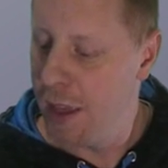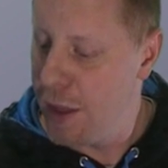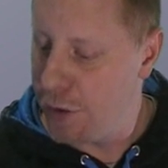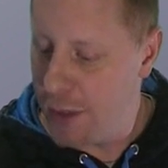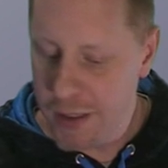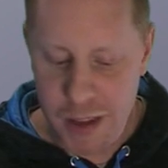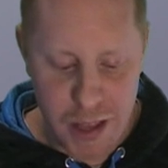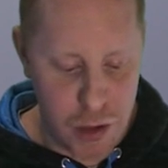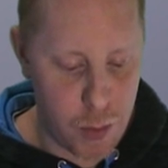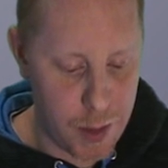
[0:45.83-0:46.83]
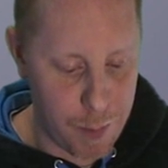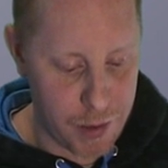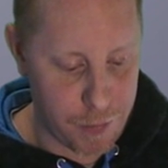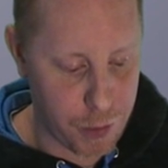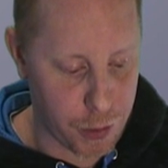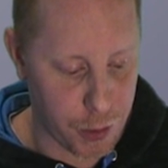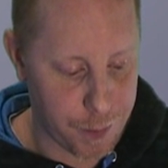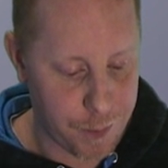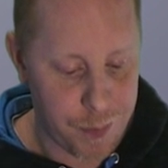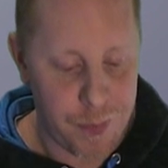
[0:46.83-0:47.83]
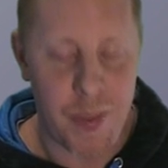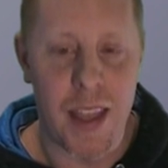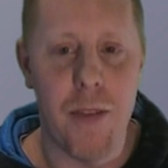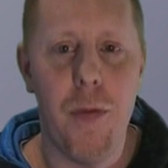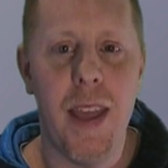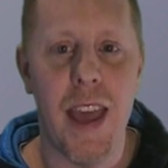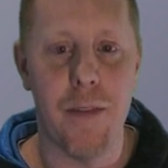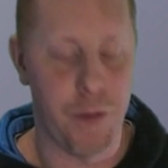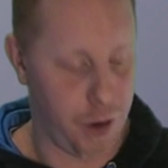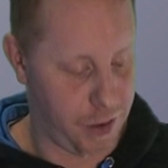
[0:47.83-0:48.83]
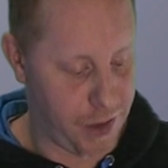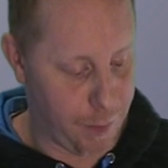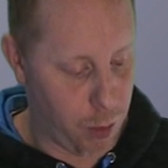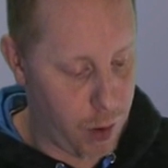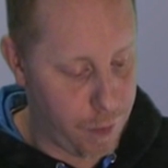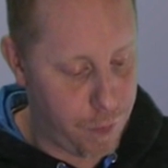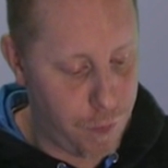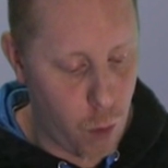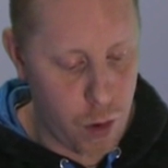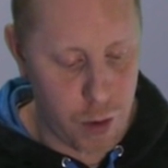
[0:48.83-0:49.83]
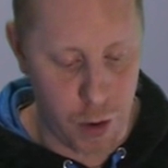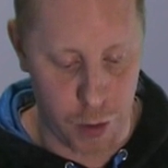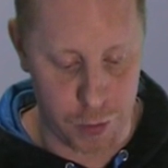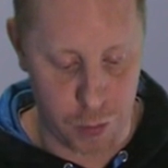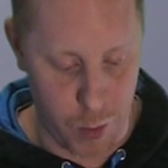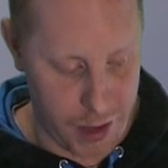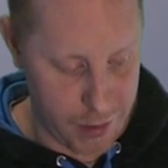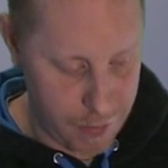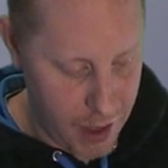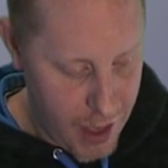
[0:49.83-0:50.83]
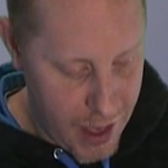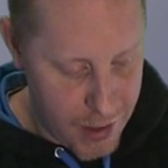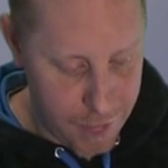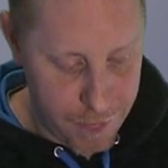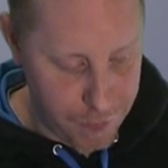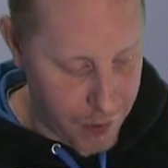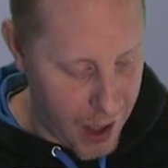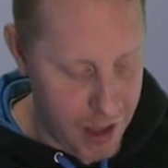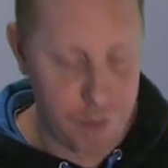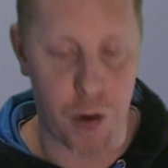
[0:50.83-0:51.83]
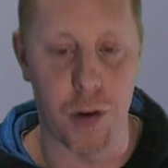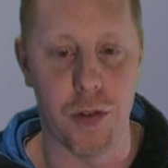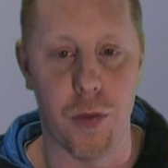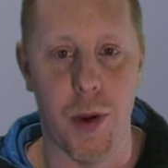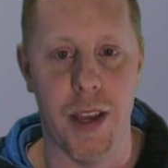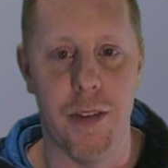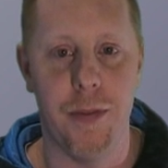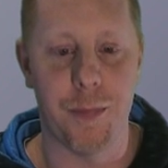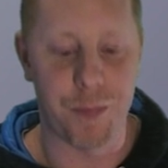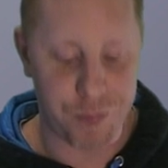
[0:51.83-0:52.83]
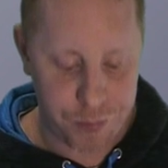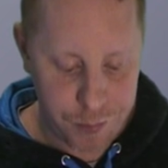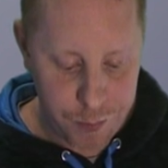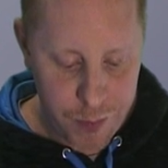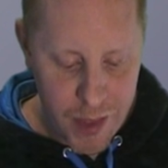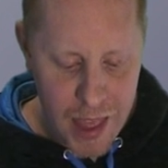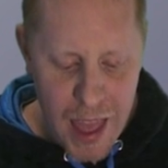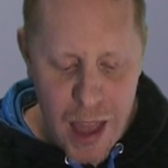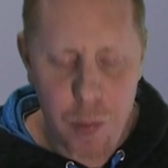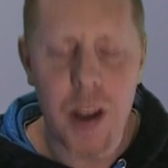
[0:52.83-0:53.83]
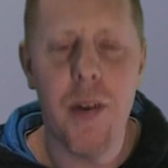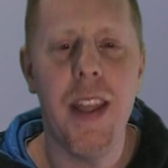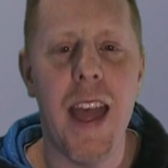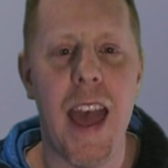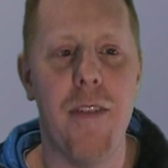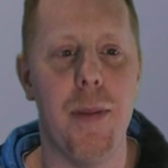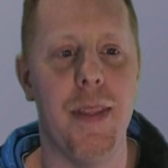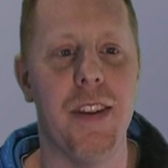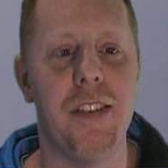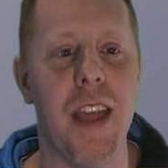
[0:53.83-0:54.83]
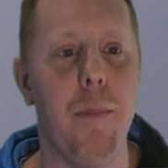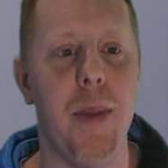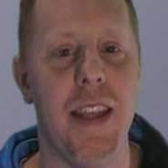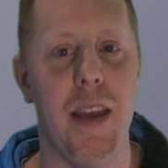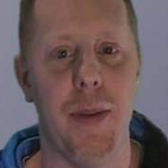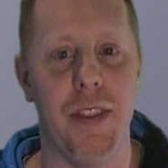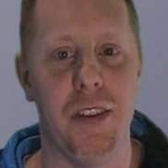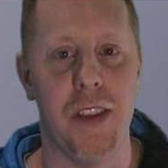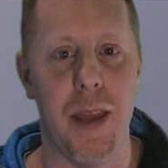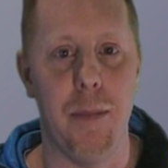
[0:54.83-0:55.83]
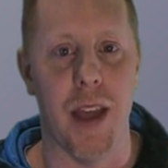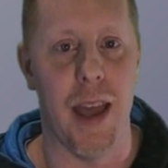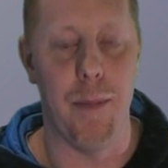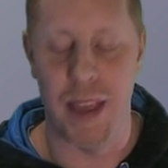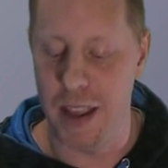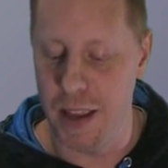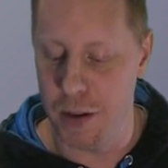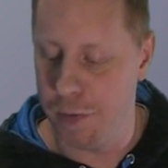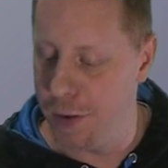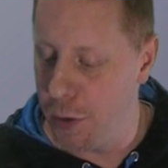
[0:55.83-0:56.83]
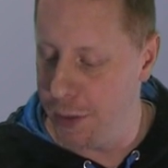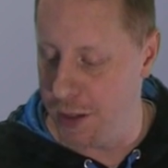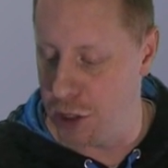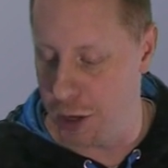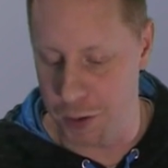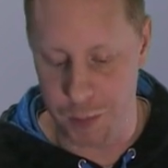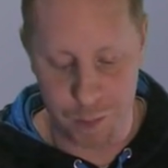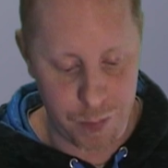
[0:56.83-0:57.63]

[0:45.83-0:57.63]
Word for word: So let's get into it a bit further. If we have, for example, a 4 hertz wave and a 5 hertz wave, and we're going to have them in the same medium at the same time, they can interfere with each other.